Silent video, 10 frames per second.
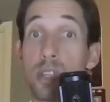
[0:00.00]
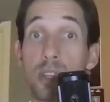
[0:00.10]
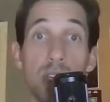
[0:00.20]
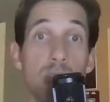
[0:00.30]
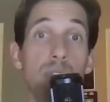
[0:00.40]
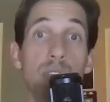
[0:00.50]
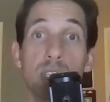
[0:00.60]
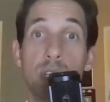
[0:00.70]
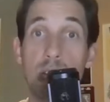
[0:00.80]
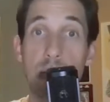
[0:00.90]
And then the unions
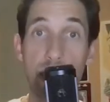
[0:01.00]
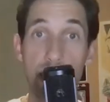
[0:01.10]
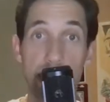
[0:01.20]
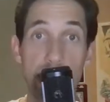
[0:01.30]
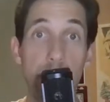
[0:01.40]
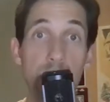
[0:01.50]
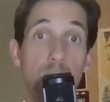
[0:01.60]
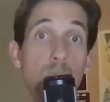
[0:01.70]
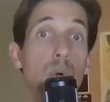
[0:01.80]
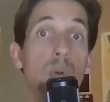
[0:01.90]
start coming in,
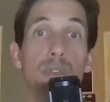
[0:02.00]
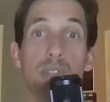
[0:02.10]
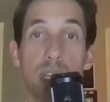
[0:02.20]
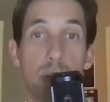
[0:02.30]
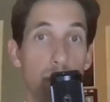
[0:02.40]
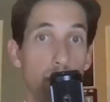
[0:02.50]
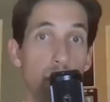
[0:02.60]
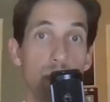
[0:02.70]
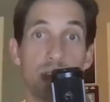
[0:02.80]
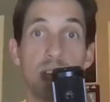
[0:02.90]
establishing a whole new set of
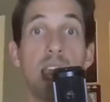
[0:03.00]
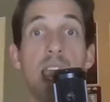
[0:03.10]
rules